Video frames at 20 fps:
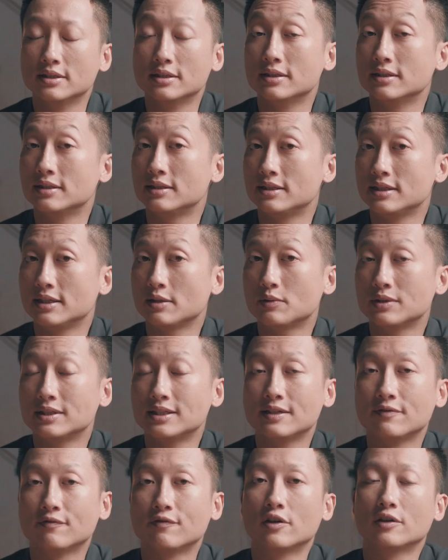Sequence
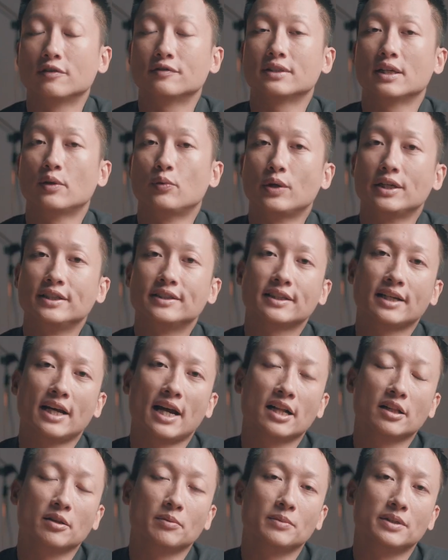involves arranging
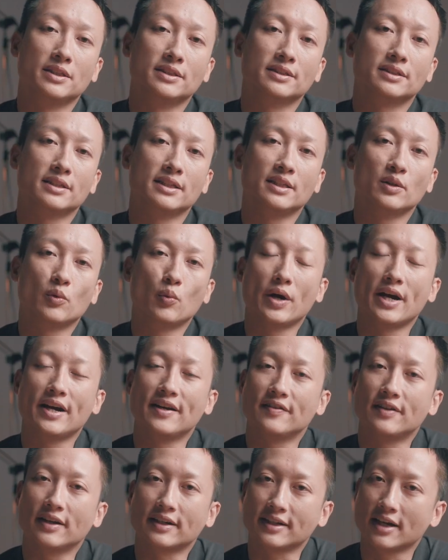elements in a way
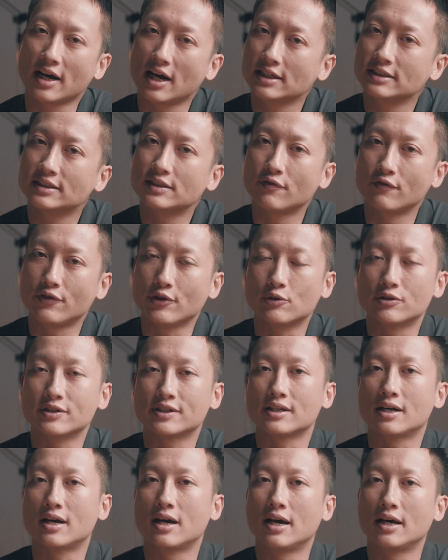that guides the
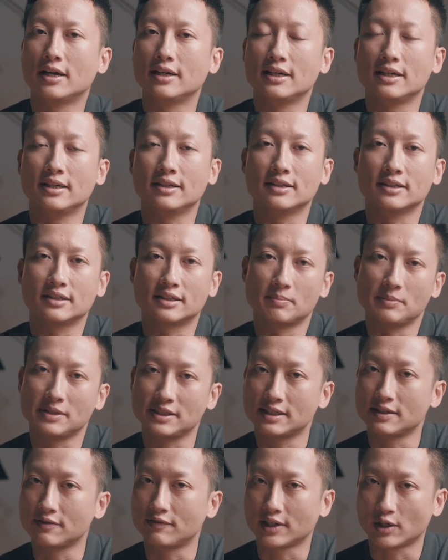viewer's eye in a
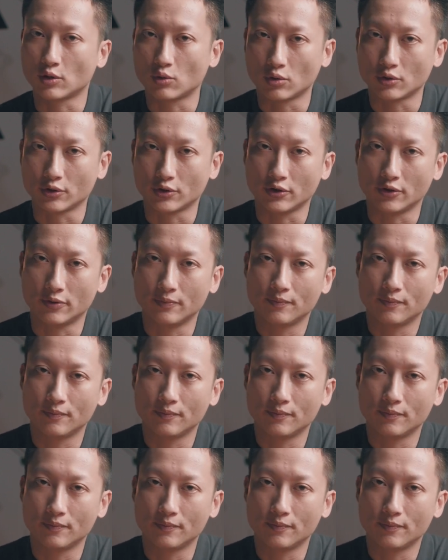specific order.